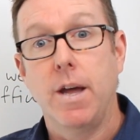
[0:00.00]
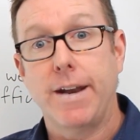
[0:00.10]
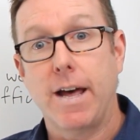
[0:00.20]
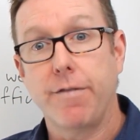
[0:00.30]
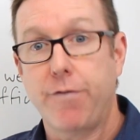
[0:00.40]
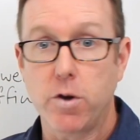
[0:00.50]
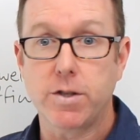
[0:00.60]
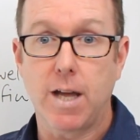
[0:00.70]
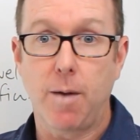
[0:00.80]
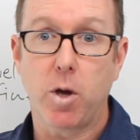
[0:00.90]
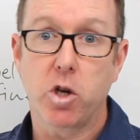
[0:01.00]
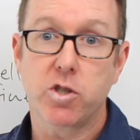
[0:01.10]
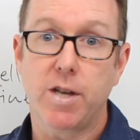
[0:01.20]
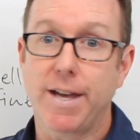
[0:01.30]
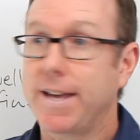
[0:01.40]
Now, the first thing I'm going to
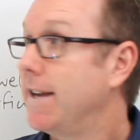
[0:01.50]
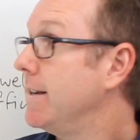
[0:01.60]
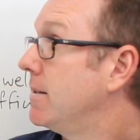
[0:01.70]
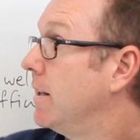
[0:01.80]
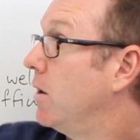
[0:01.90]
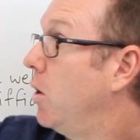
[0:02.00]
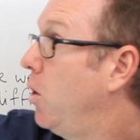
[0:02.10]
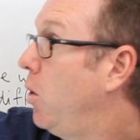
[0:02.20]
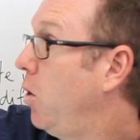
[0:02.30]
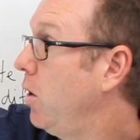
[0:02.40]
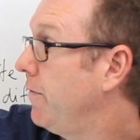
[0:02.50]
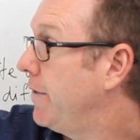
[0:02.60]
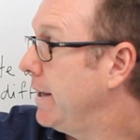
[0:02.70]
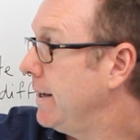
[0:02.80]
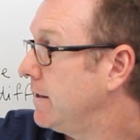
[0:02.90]
say is that all of
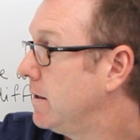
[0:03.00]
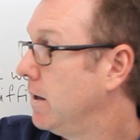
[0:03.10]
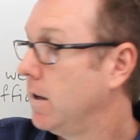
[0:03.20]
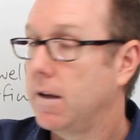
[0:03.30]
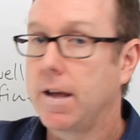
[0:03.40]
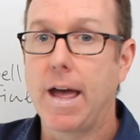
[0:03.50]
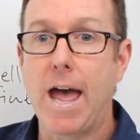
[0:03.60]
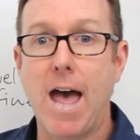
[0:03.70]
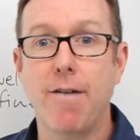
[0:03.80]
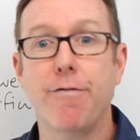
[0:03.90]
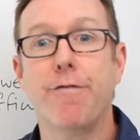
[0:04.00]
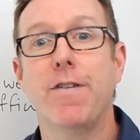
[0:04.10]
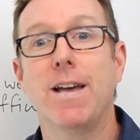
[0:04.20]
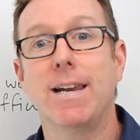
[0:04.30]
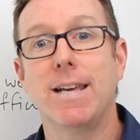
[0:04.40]
these have
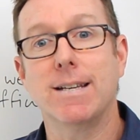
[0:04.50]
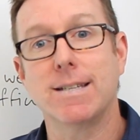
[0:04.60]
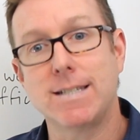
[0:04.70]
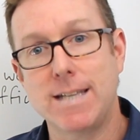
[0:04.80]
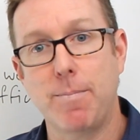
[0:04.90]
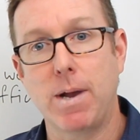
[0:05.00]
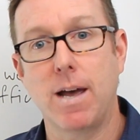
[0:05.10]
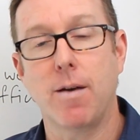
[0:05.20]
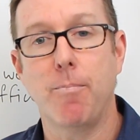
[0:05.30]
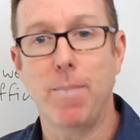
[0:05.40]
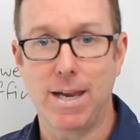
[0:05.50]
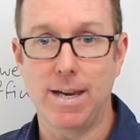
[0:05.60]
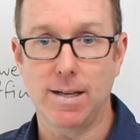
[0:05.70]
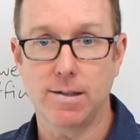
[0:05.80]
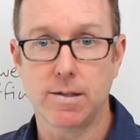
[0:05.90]
fairly similar
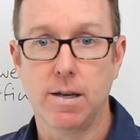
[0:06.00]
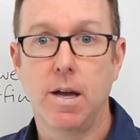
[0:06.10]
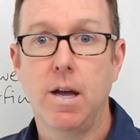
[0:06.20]
meanings.